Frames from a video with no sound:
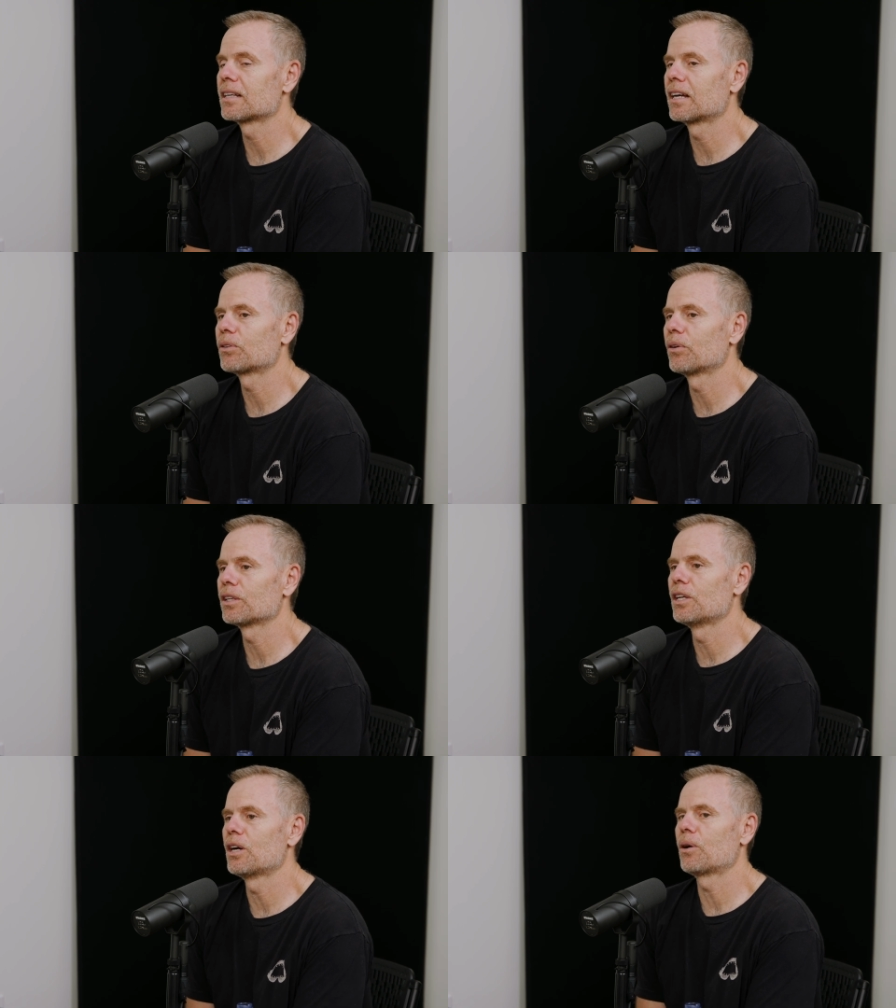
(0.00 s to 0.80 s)
And I
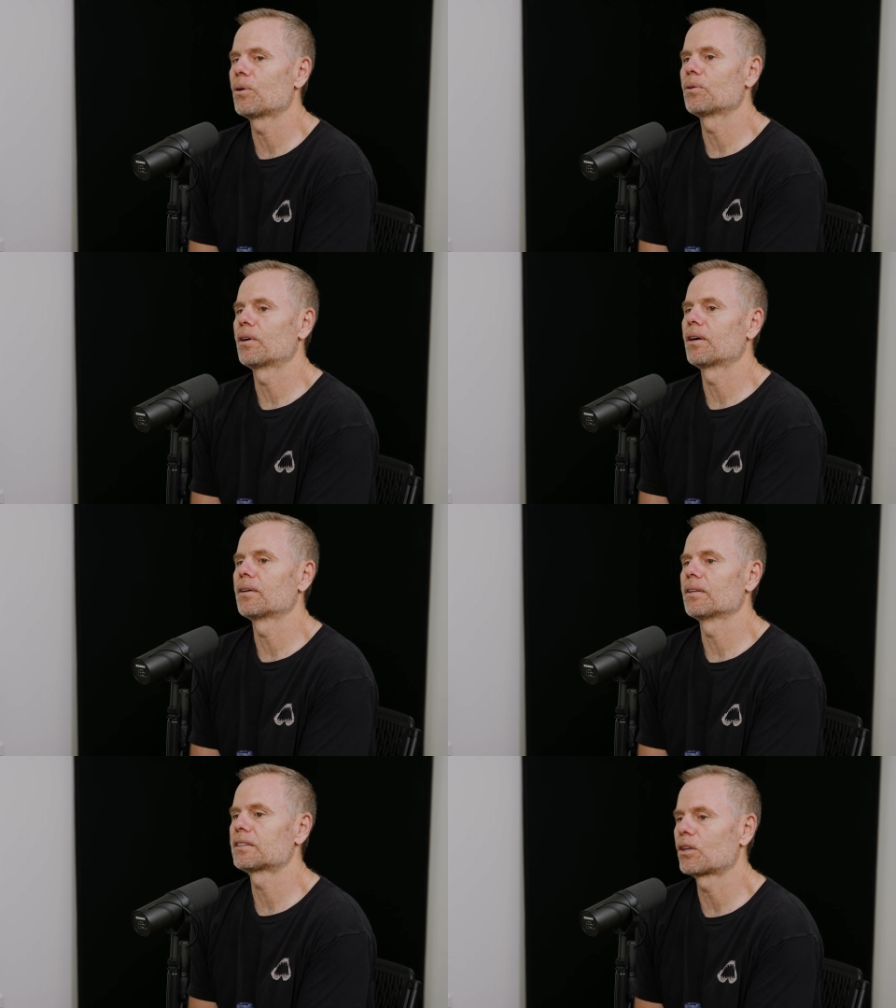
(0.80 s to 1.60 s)
thought, you know,
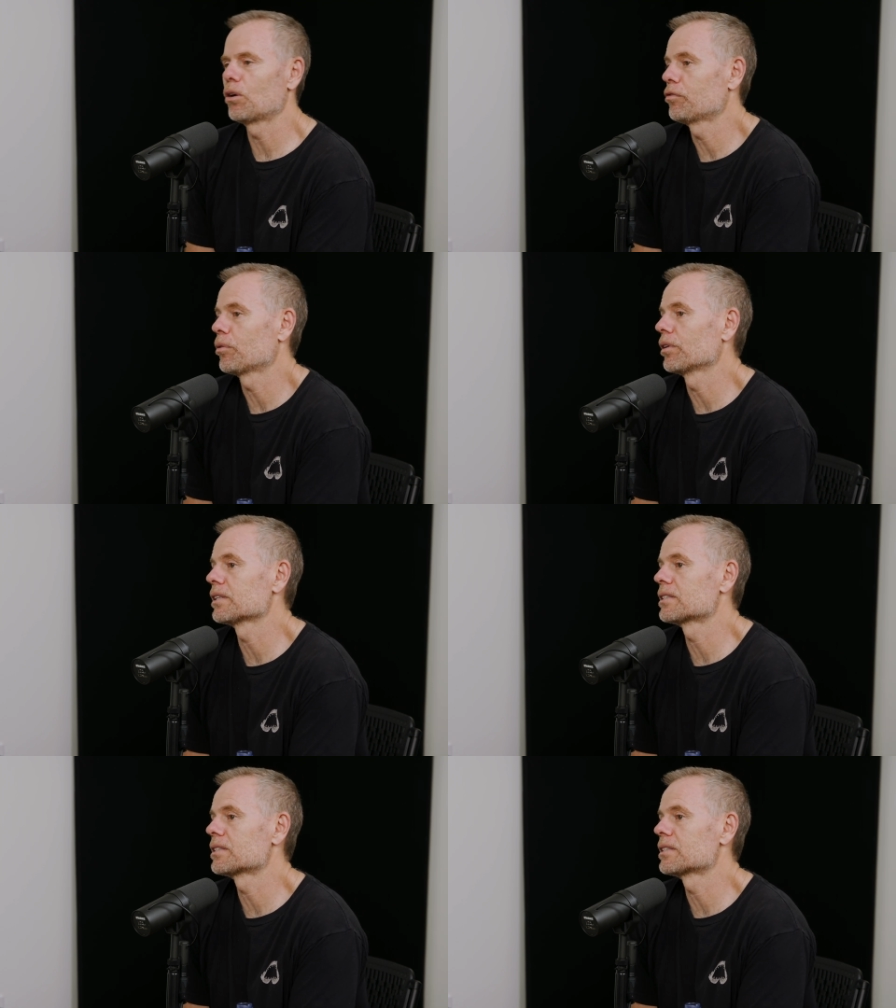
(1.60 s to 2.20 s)
let's go for it.